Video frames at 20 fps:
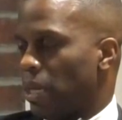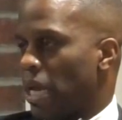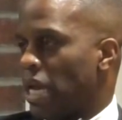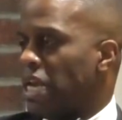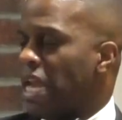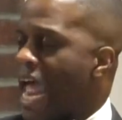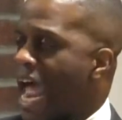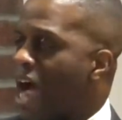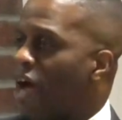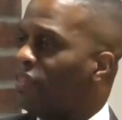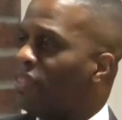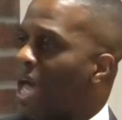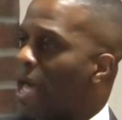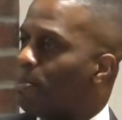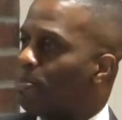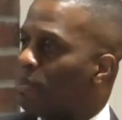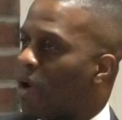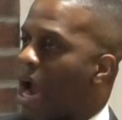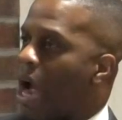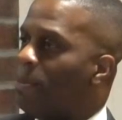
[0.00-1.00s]
And now
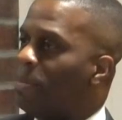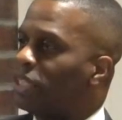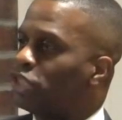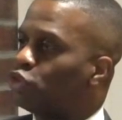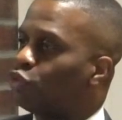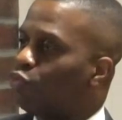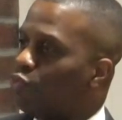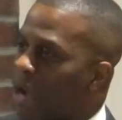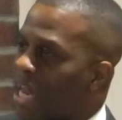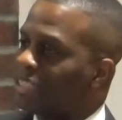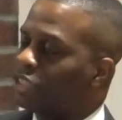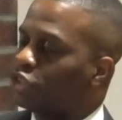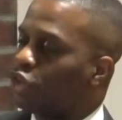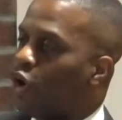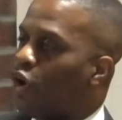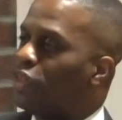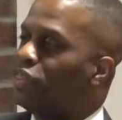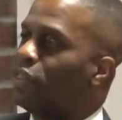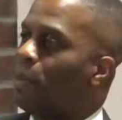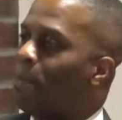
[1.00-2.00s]
that promise rests
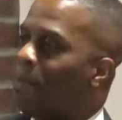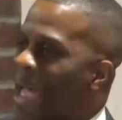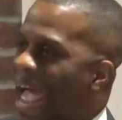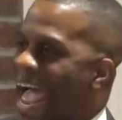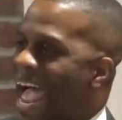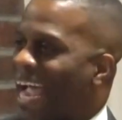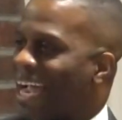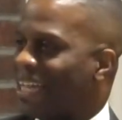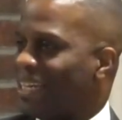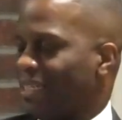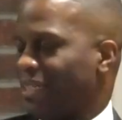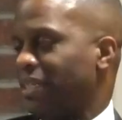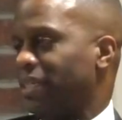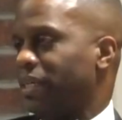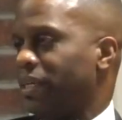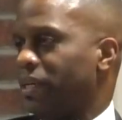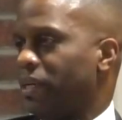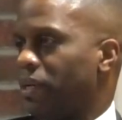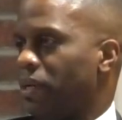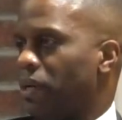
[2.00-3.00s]
on the back
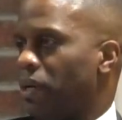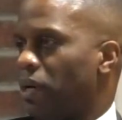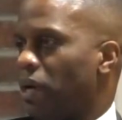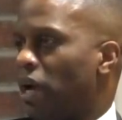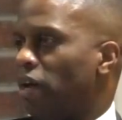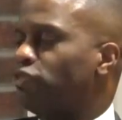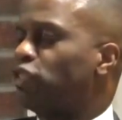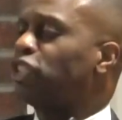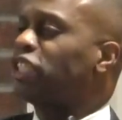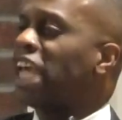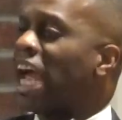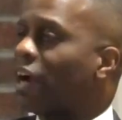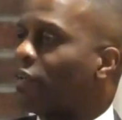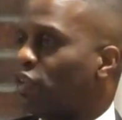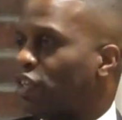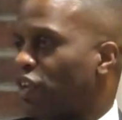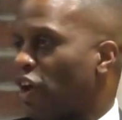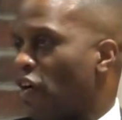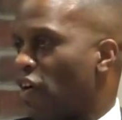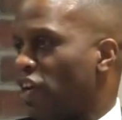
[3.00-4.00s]
of
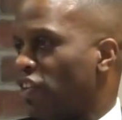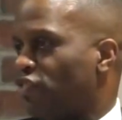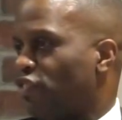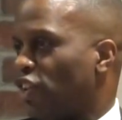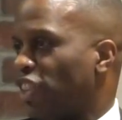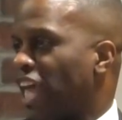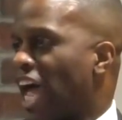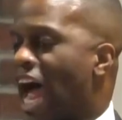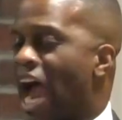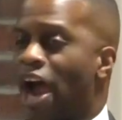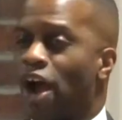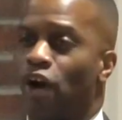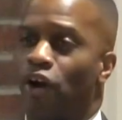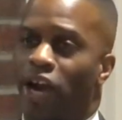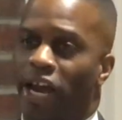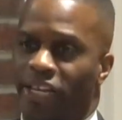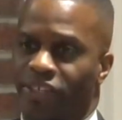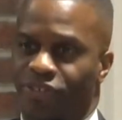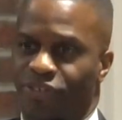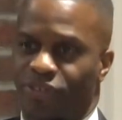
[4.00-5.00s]
secretaries for the
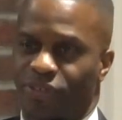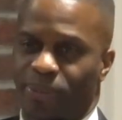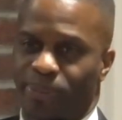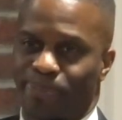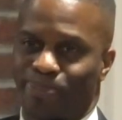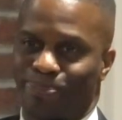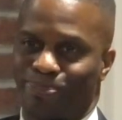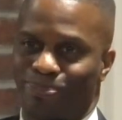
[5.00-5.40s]
IRS,